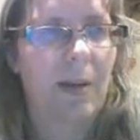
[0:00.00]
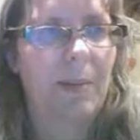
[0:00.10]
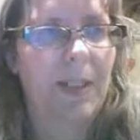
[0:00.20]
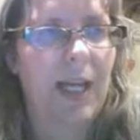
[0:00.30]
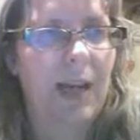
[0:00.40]

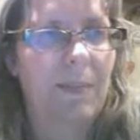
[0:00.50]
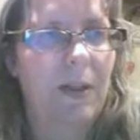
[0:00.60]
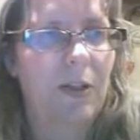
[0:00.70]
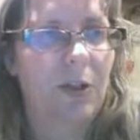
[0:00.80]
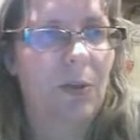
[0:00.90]
I'm going to type
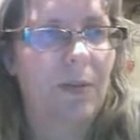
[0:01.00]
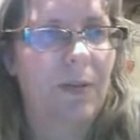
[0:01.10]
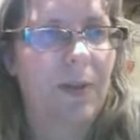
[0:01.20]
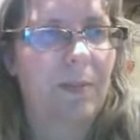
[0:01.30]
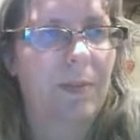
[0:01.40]
in short
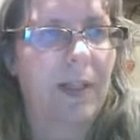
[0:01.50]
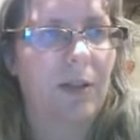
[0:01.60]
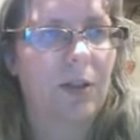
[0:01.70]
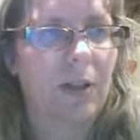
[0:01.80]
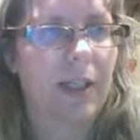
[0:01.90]
film,
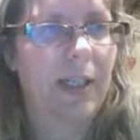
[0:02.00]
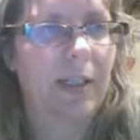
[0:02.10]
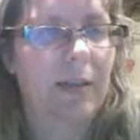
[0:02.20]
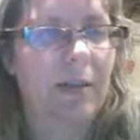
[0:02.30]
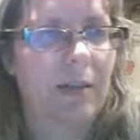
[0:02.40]

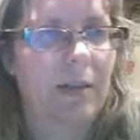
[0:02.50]
usually